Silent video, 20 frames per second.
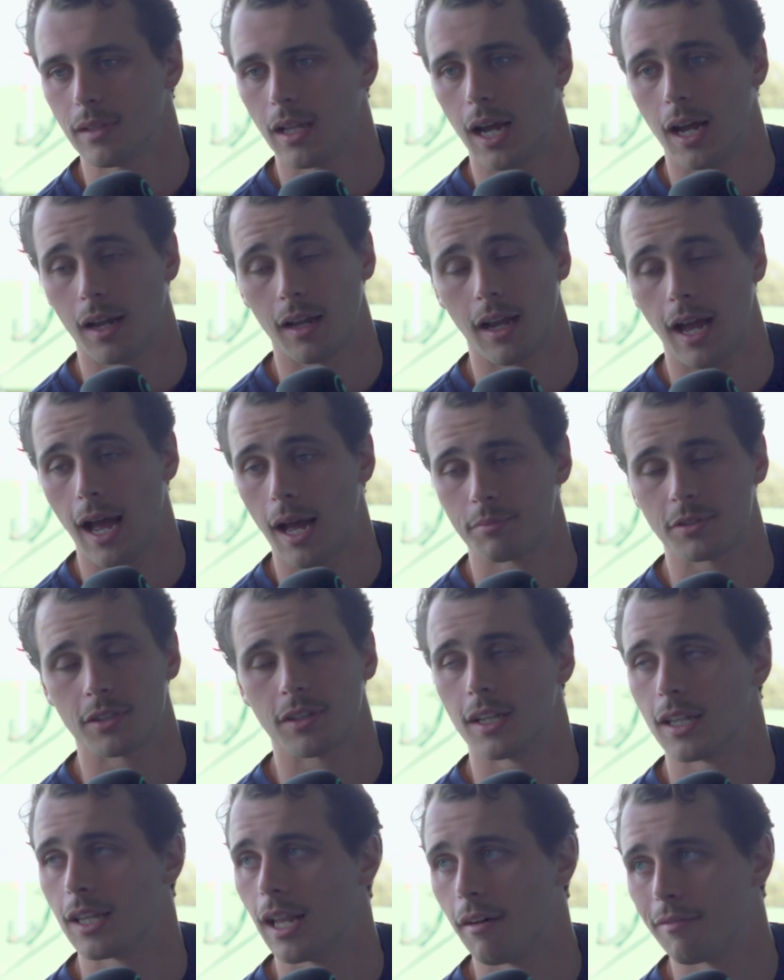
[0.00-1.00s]
I
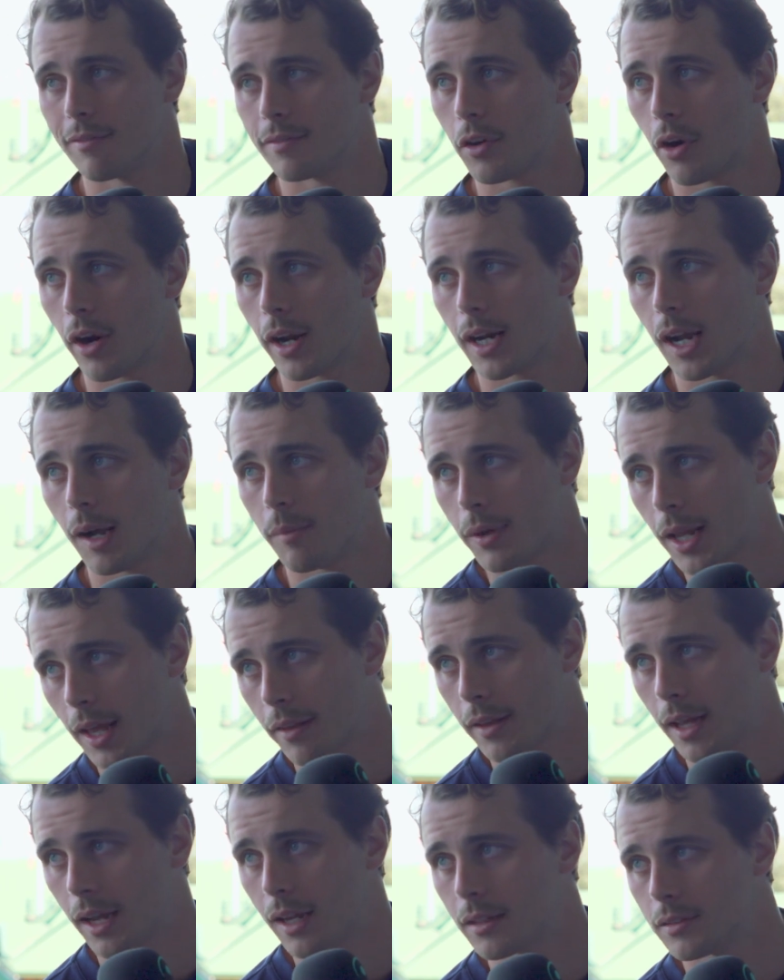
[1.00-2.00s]
absolutely loved growing up down
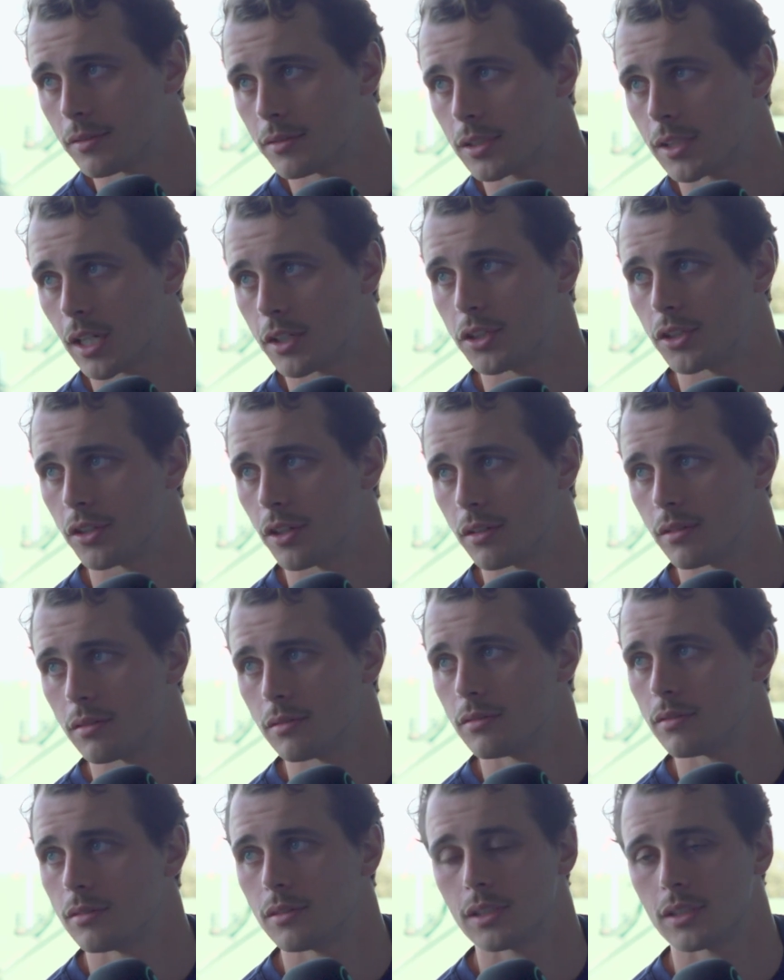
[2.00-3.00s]
there. It was such
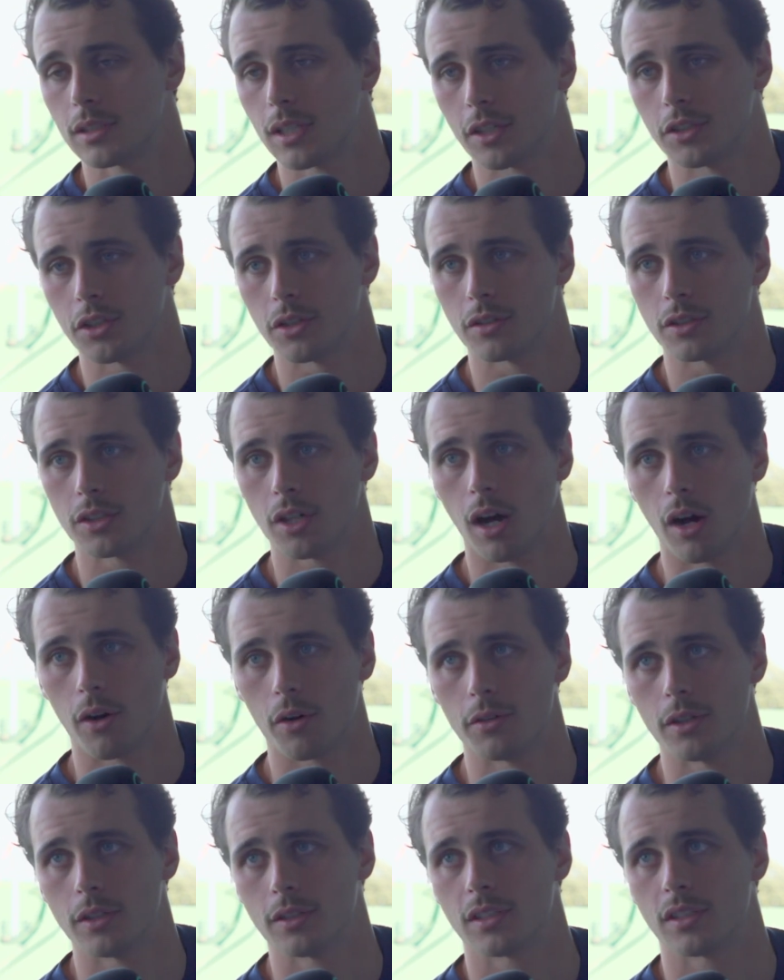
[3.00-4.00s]
a good
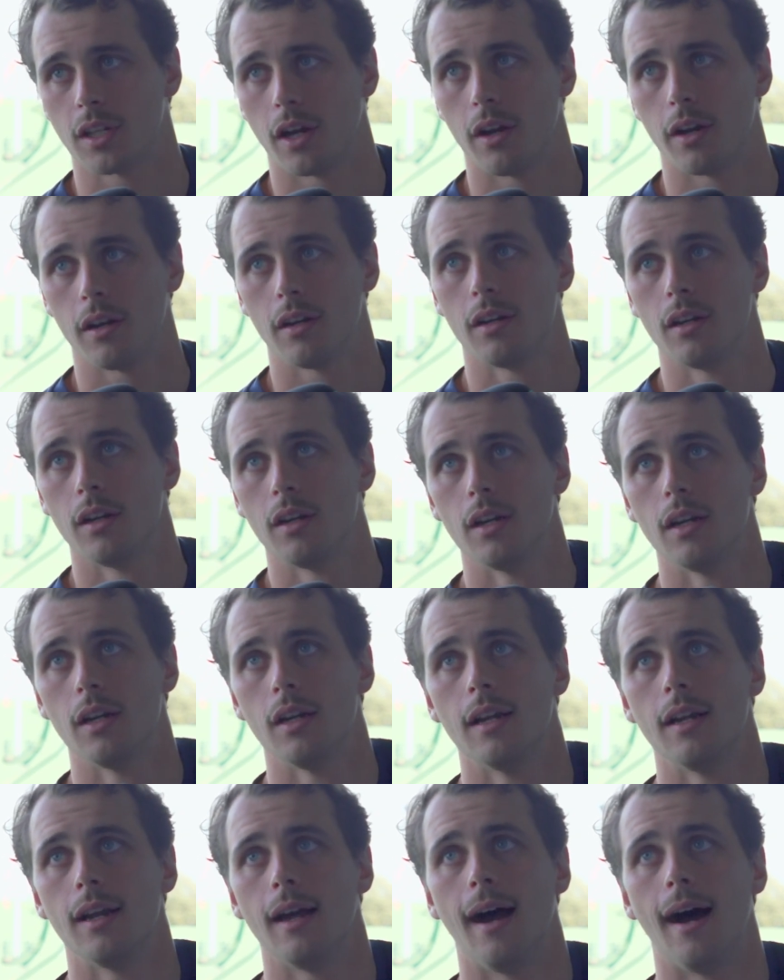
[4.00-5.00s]
childhood. So,
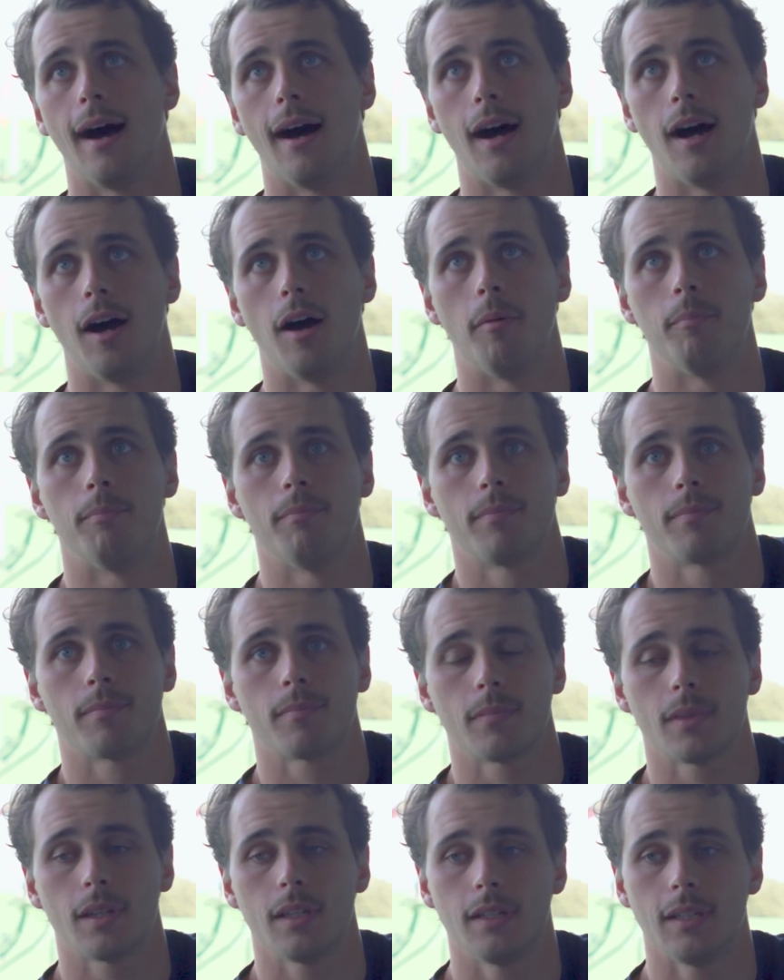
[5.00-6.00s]

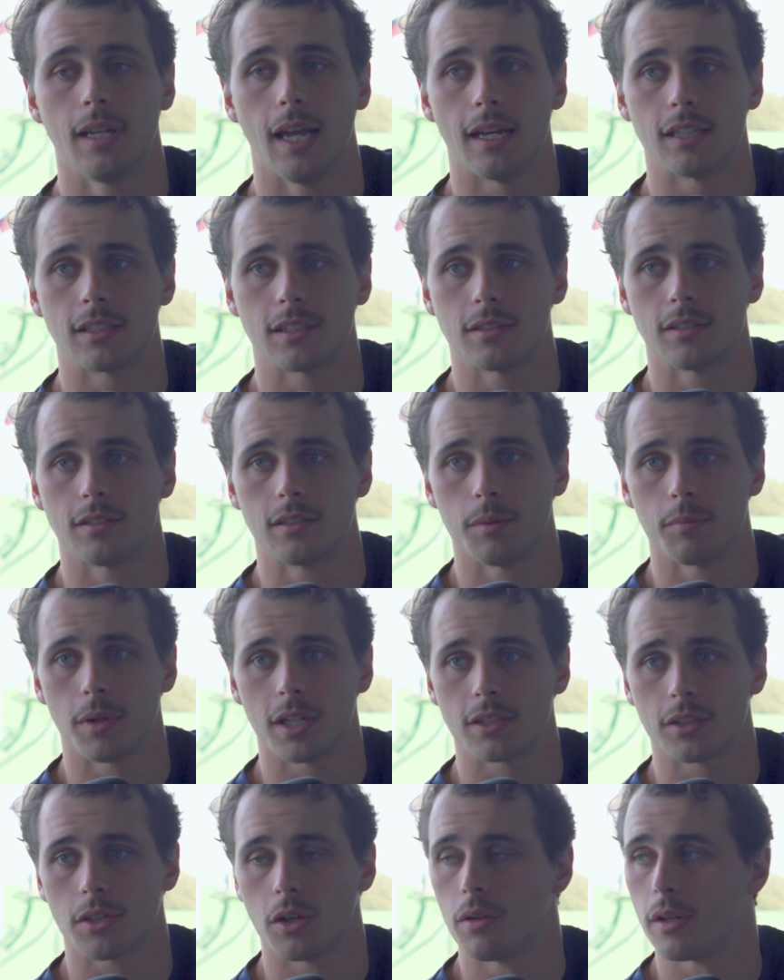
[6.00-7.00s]
did my
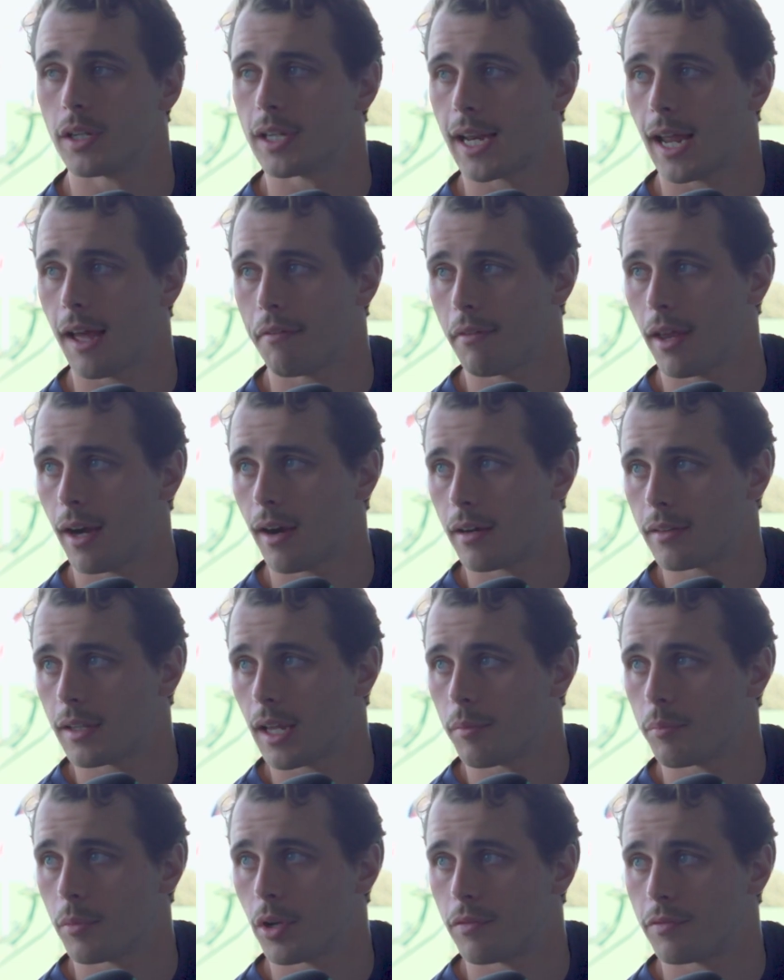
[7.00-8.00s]
schooling down there and
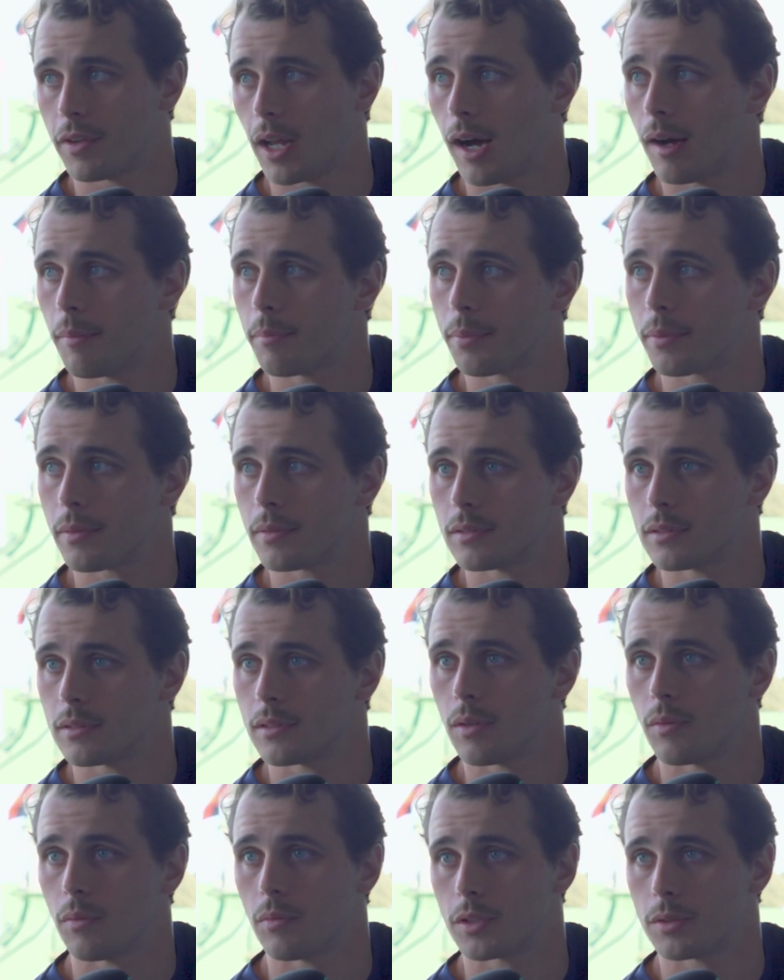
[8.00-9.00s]
then moved up
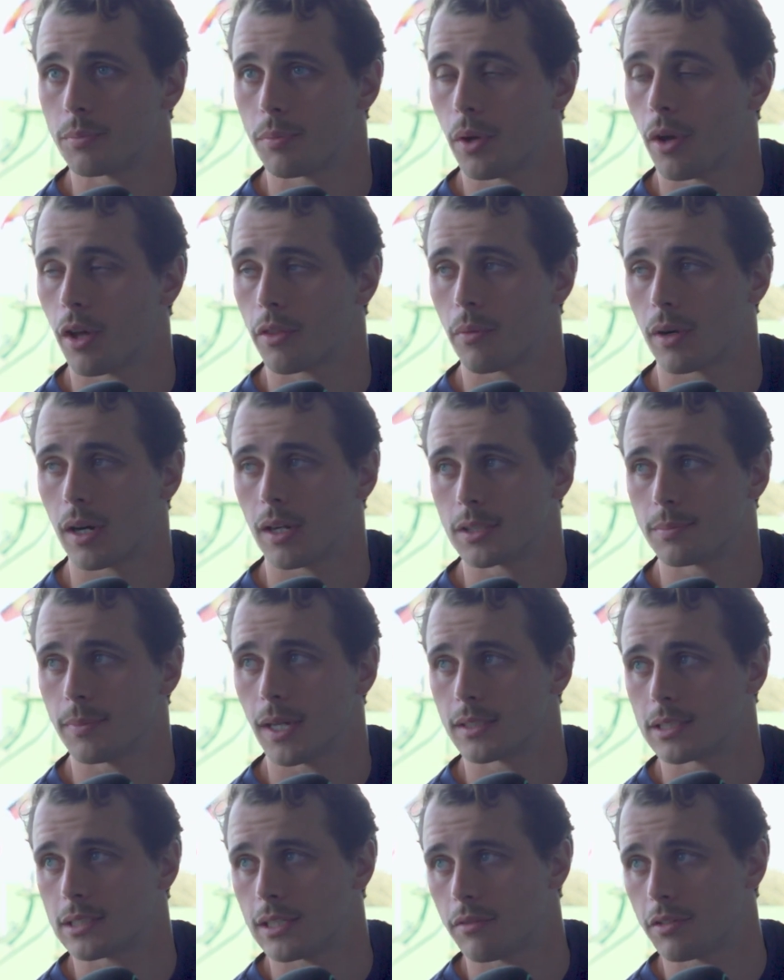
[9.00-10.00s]
to Perth when I was
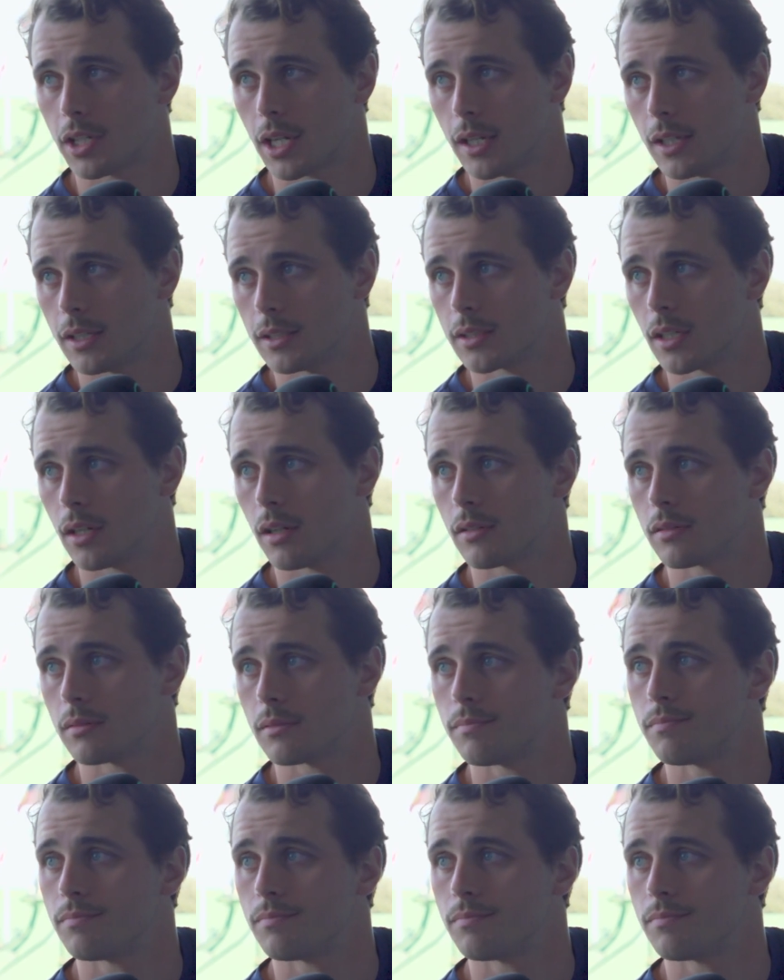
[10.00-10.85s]
about 17 years old.